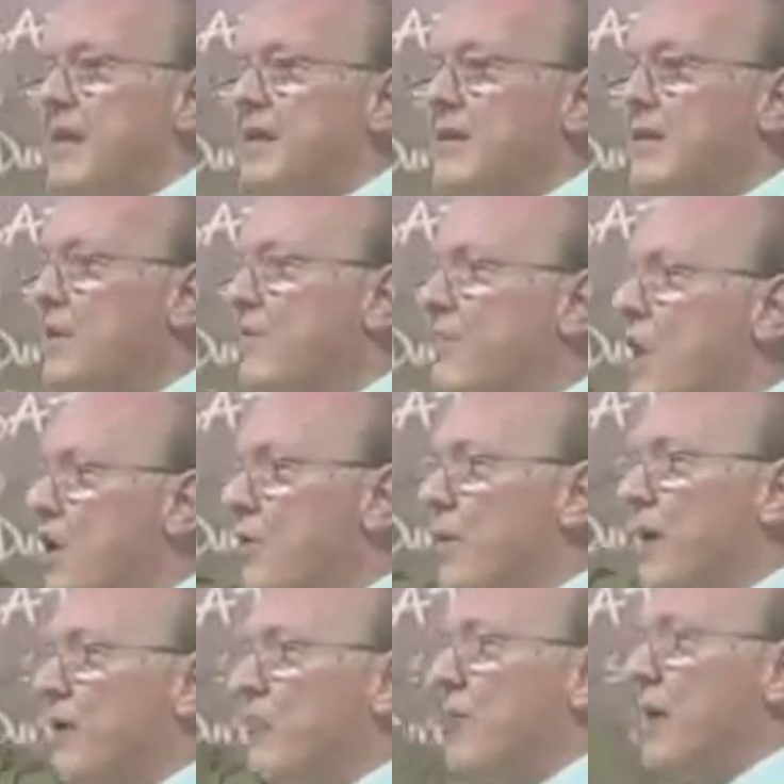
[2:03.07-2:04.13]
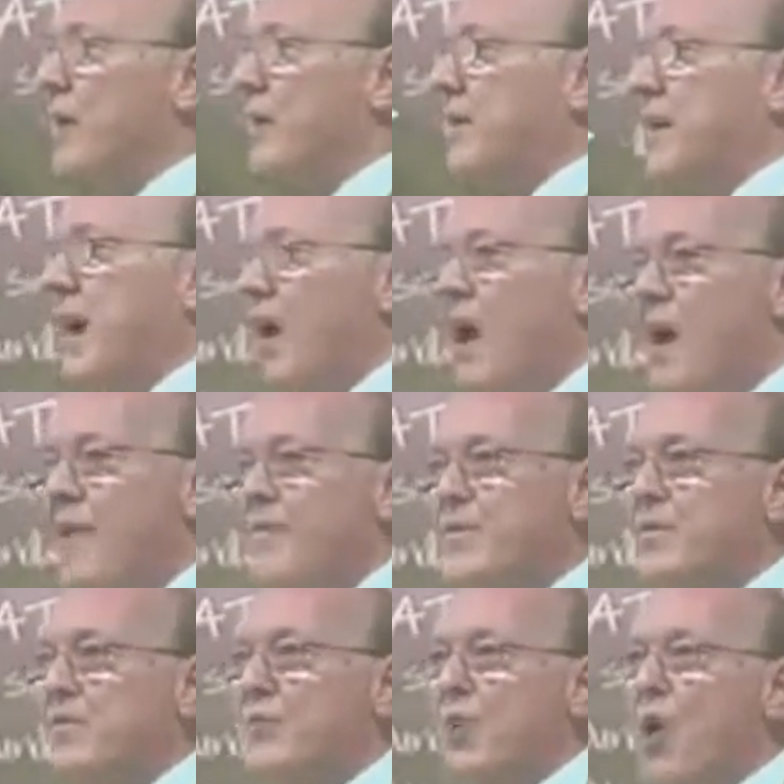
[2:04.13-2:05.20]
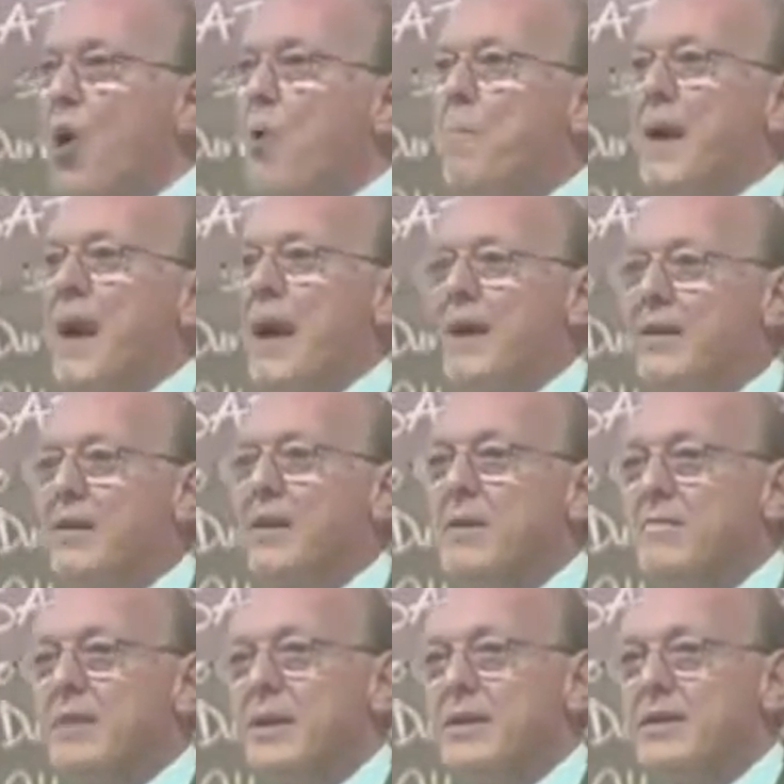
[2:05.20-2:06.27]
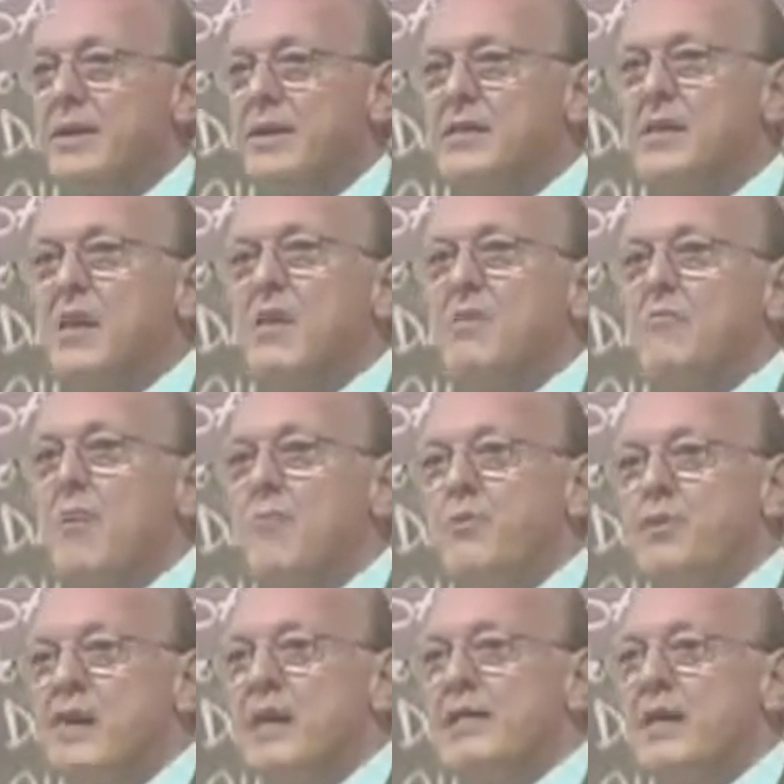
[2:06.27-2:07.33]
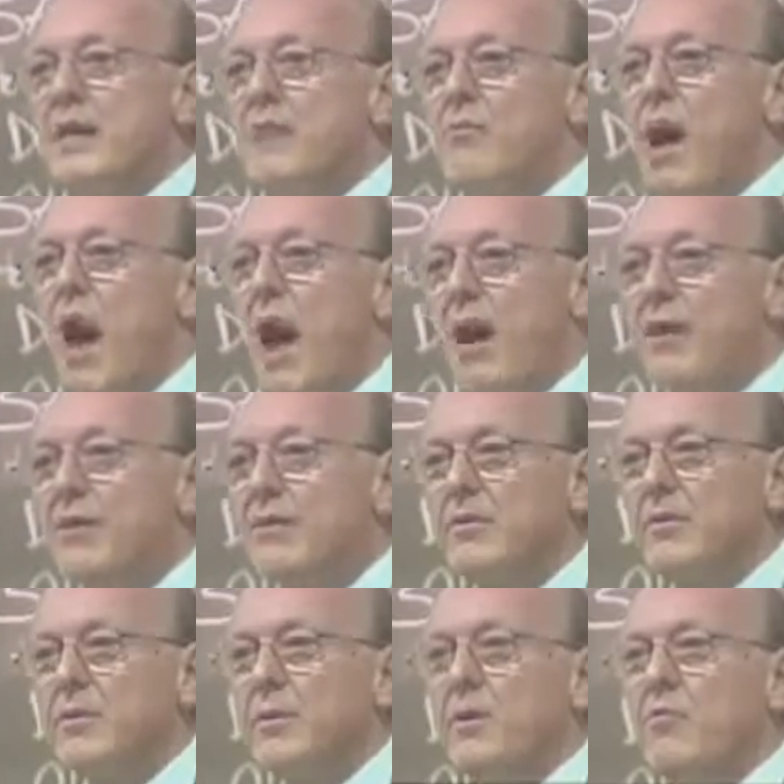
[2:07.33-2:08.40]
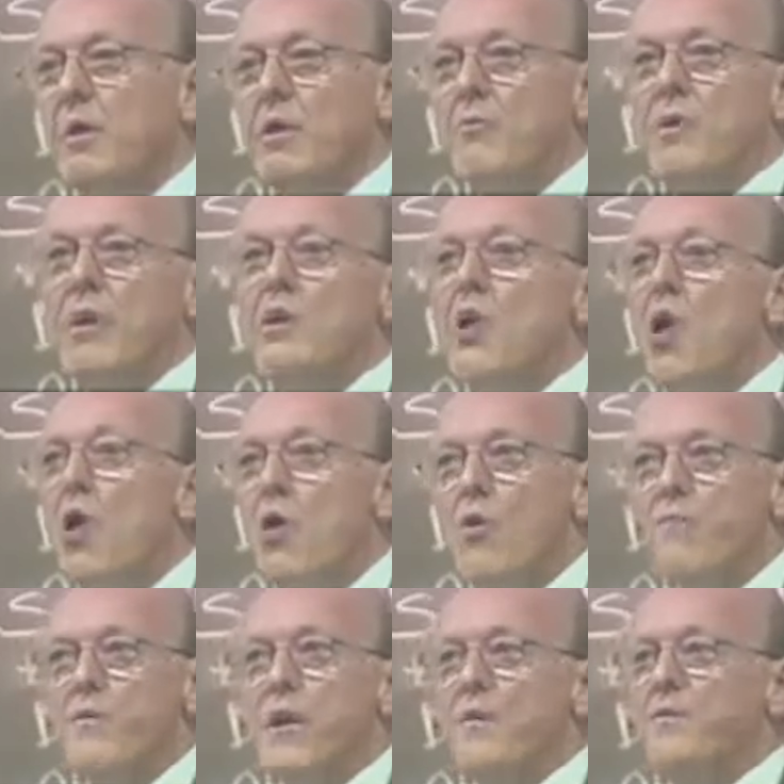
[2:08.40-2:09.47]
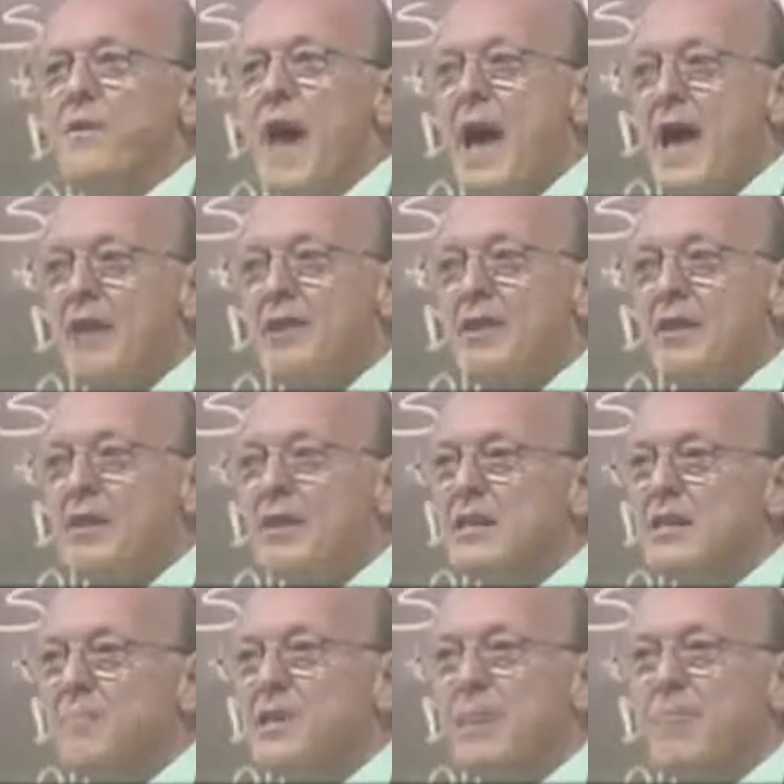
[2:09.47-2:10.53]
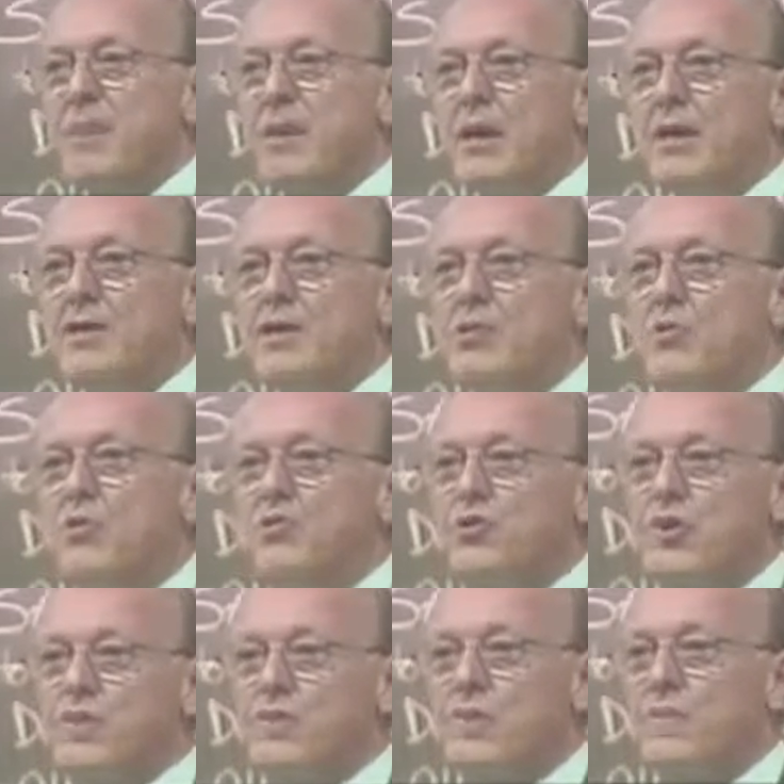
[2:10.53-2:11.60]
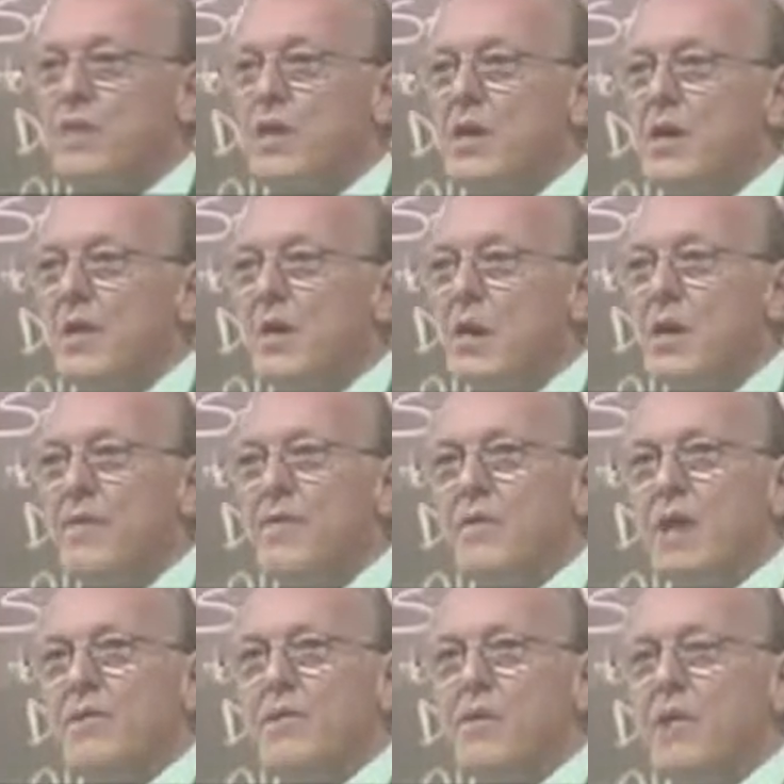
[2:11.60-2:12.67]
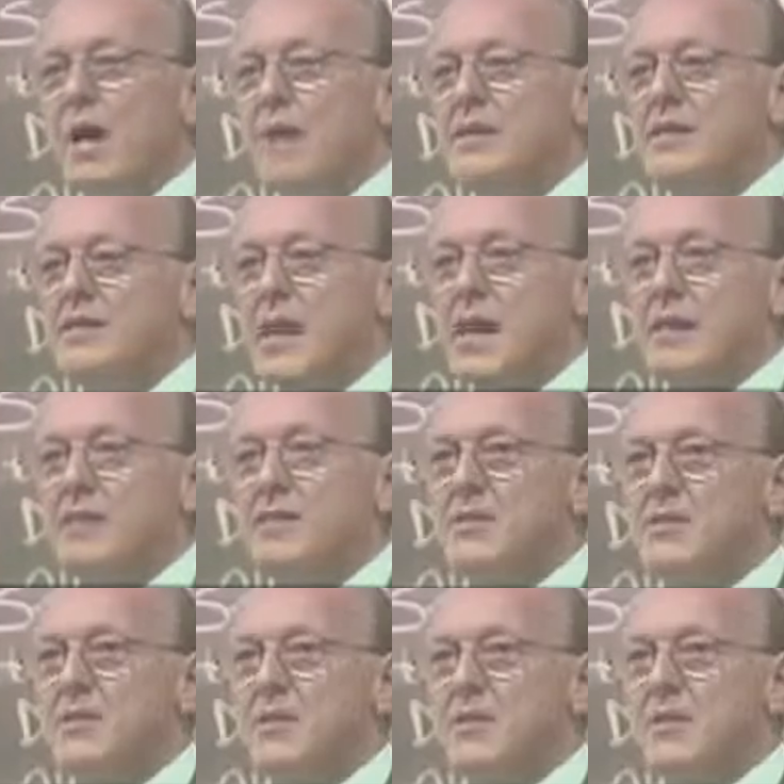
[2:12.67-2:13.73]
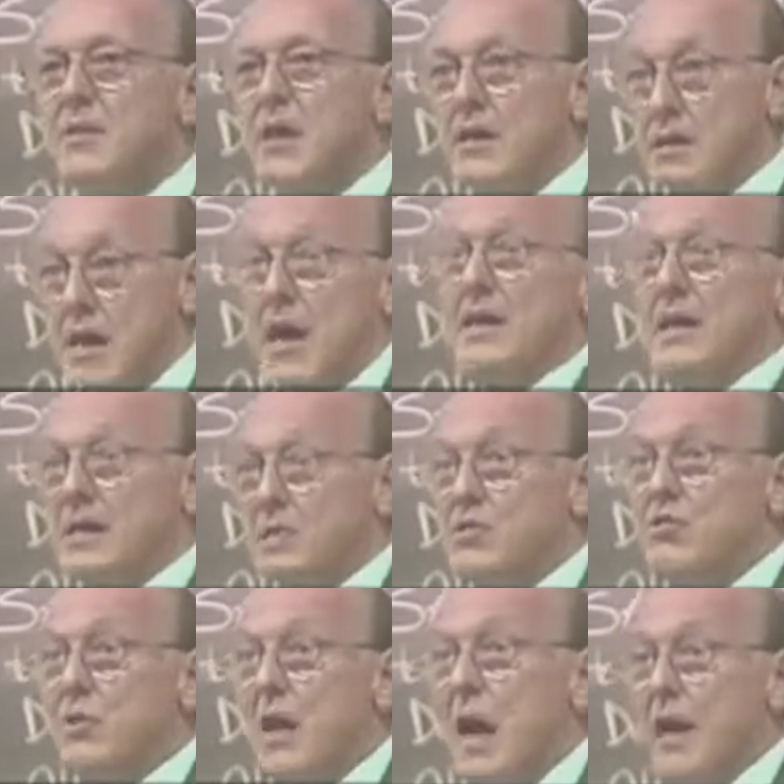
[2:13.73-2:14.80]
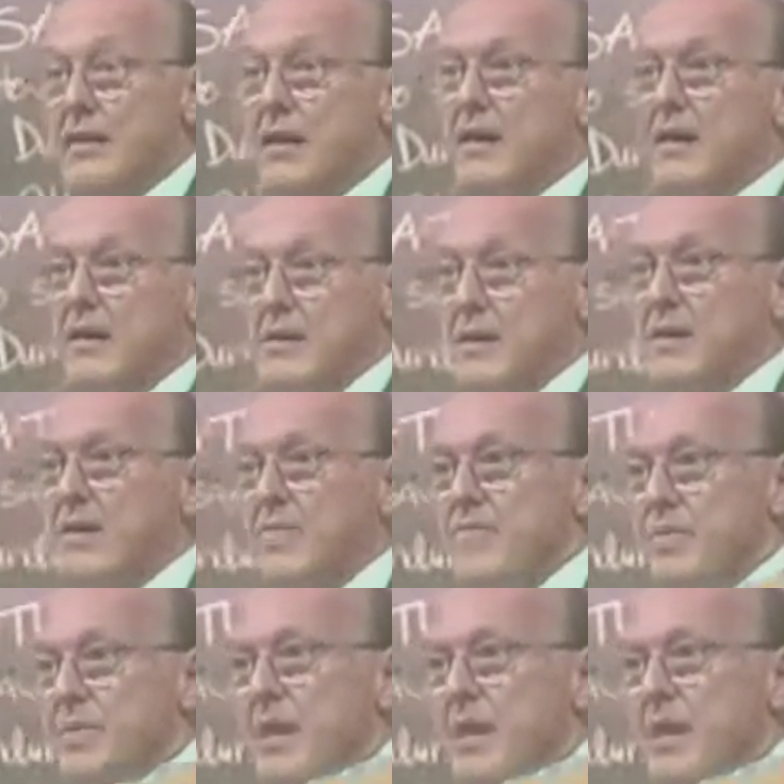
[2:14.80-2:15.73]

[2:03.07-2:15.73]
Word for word: and then the following week they're off to the OPEC meetings representing Iraq, when we know for a fact that these people are stooges of, of, of the United States. And, and, they're, and they're,